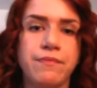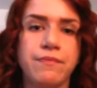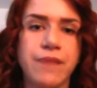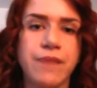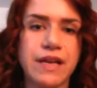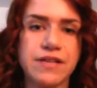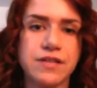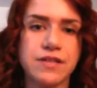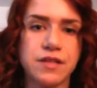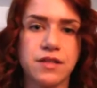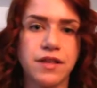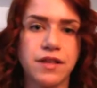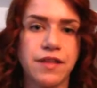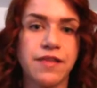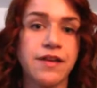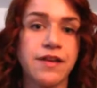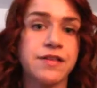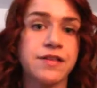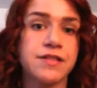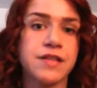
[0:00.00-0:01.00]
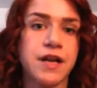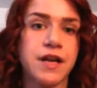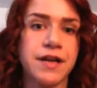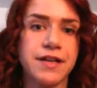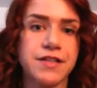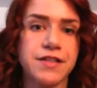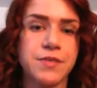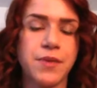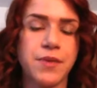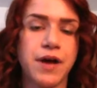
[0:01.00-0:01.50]
basically things that I
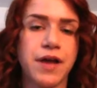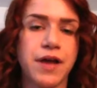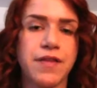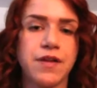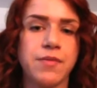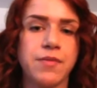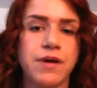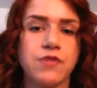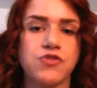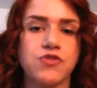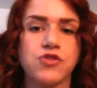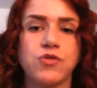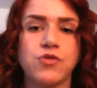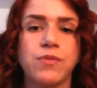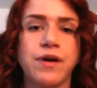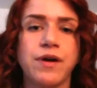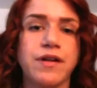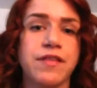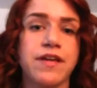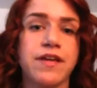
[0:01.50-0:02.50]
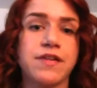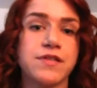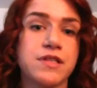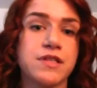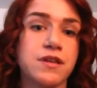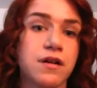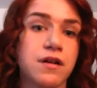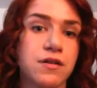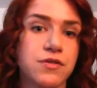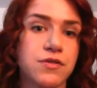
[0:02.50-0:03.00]
need to buy that amount to about
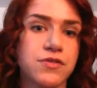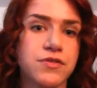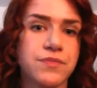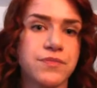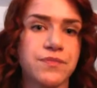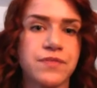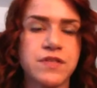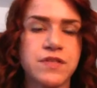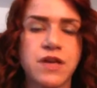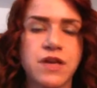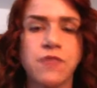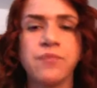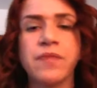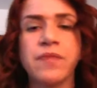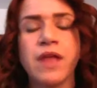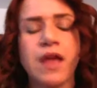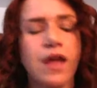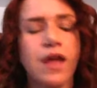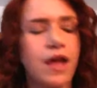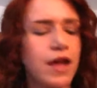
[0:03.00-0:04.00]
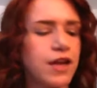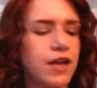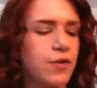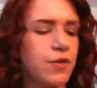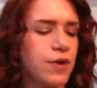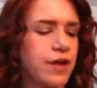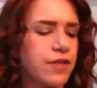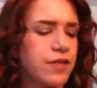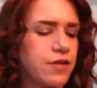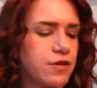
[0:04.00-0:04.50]
$1,000. So,
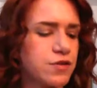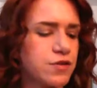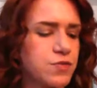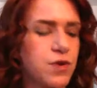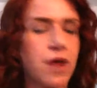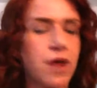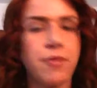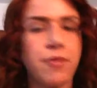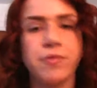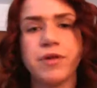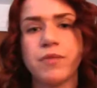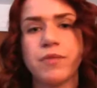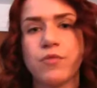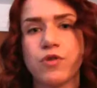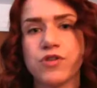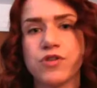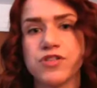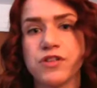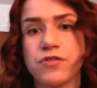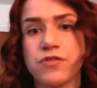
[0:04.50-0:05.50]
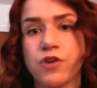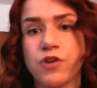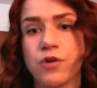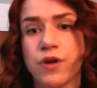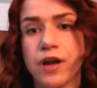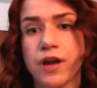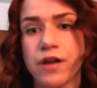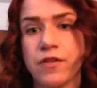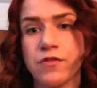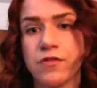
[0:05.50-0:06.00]
anyway, there's probably more stuff
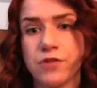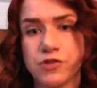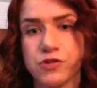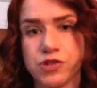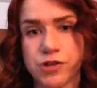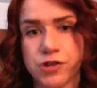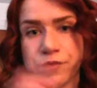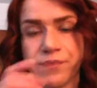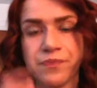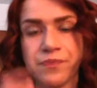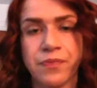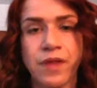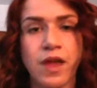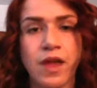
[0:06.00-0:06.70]
going on in the future.